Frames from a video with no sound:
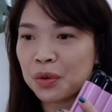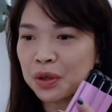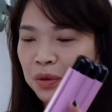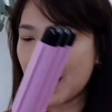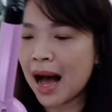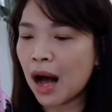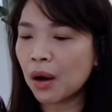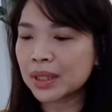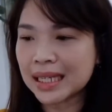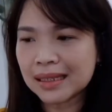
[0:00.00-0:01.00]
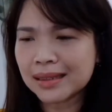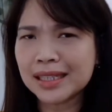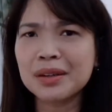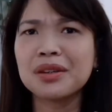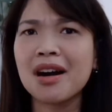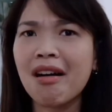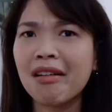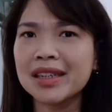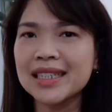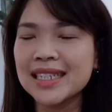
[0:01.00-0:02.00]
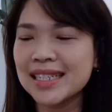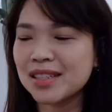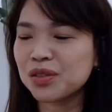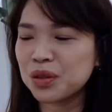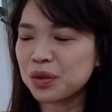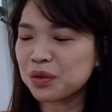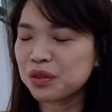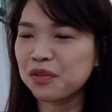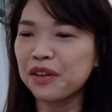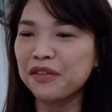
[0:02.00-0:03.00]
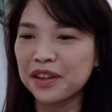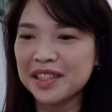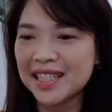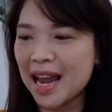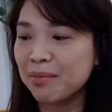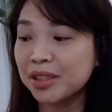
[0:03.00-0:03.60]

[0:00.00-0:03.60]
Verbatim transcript: how easy or hard it is to use for first timers.